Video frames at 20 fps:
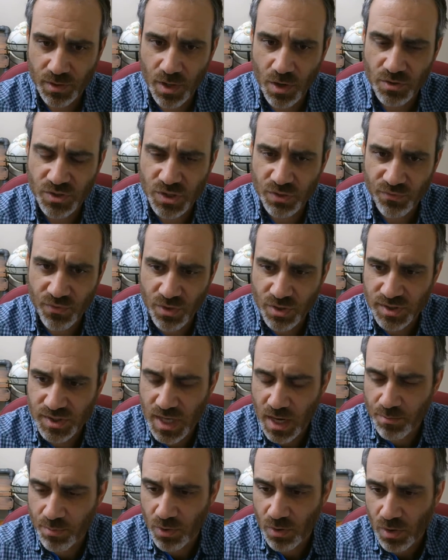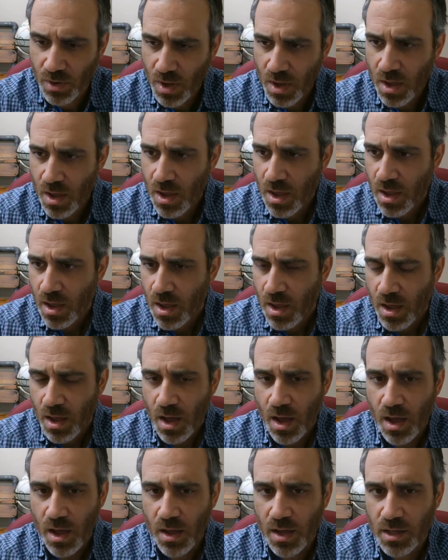So for example,
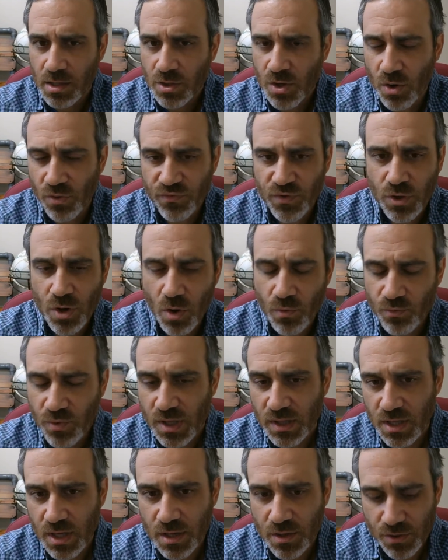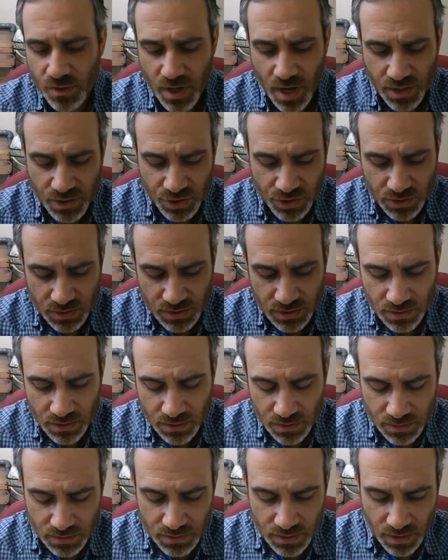if you don't read the introduction
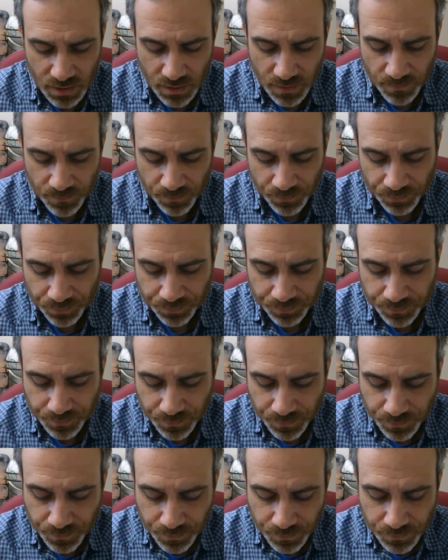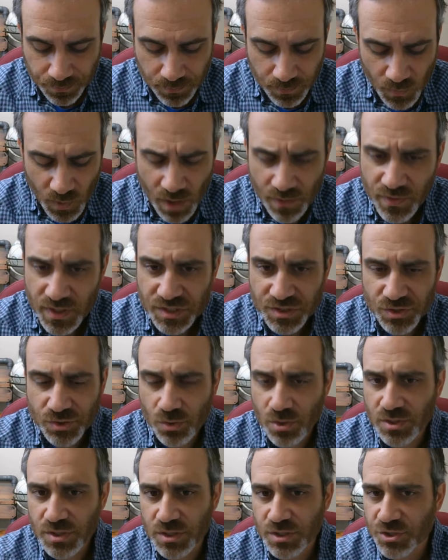to these
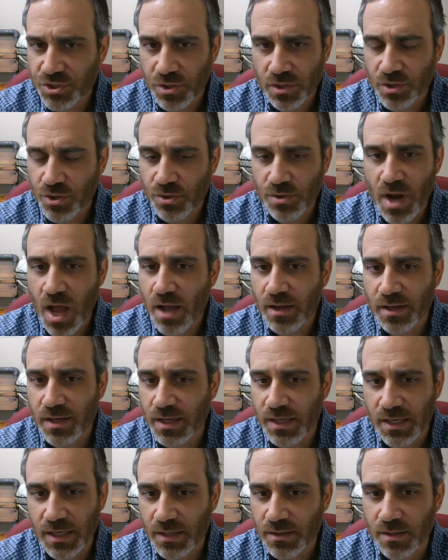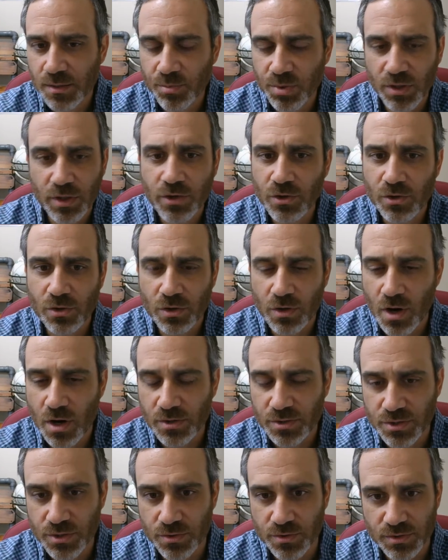sources, you're not going to get the political
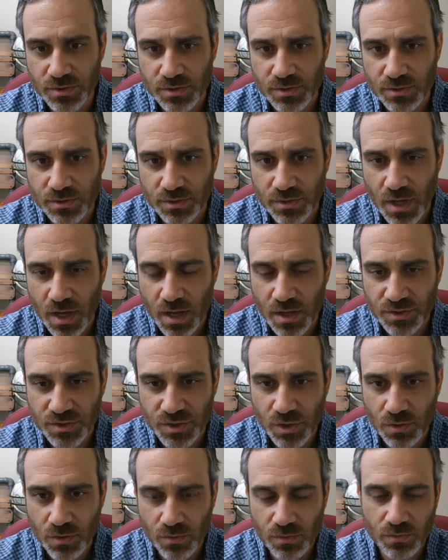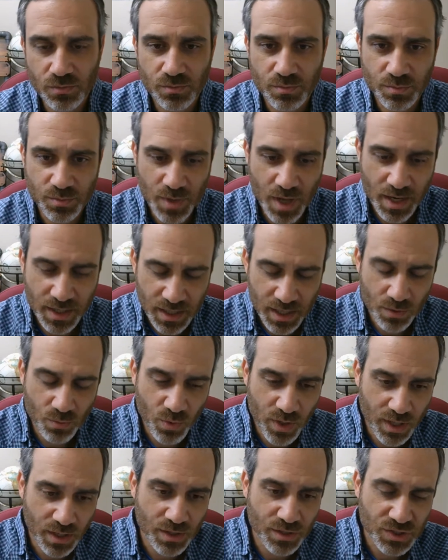cartoons. So again,
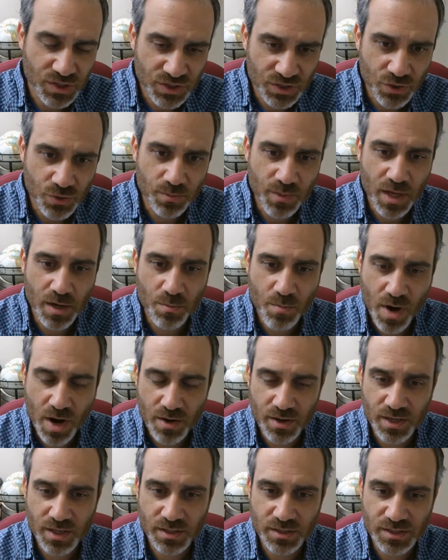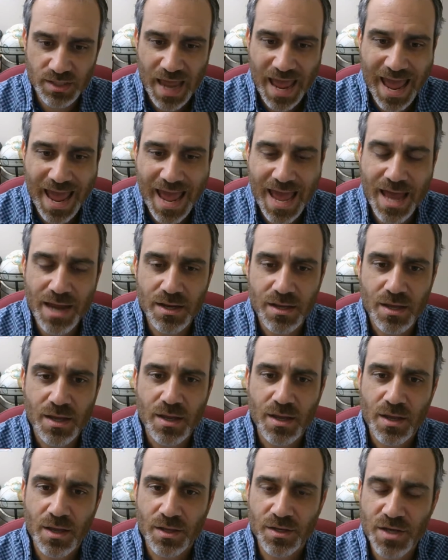we can assume that Americans had
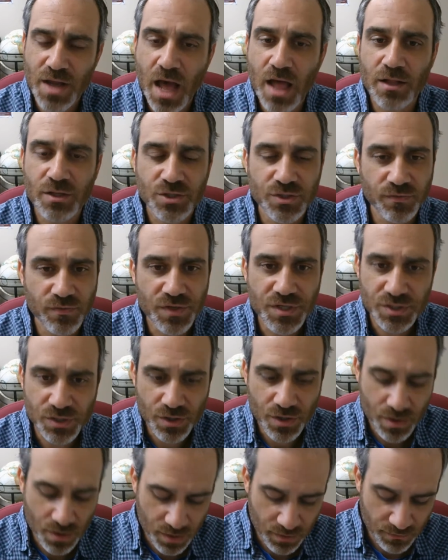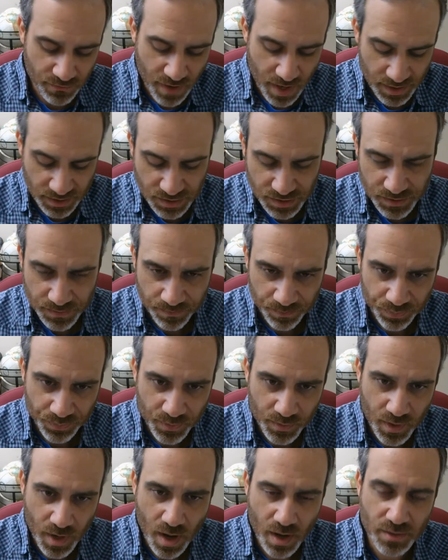knowledge of these current events
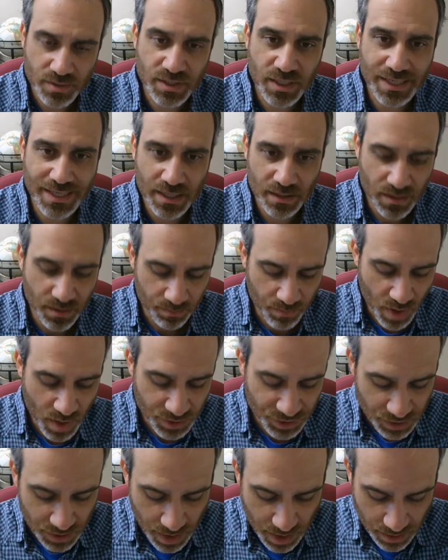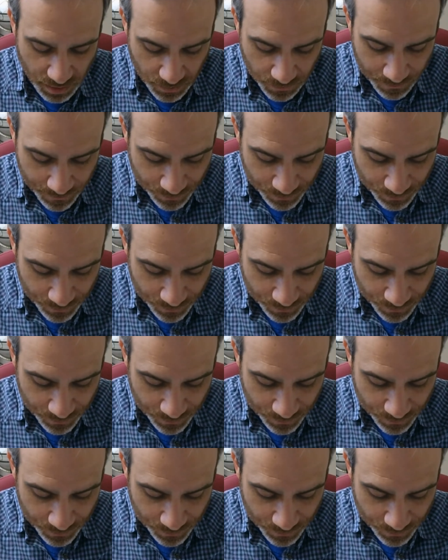to get the punchline here.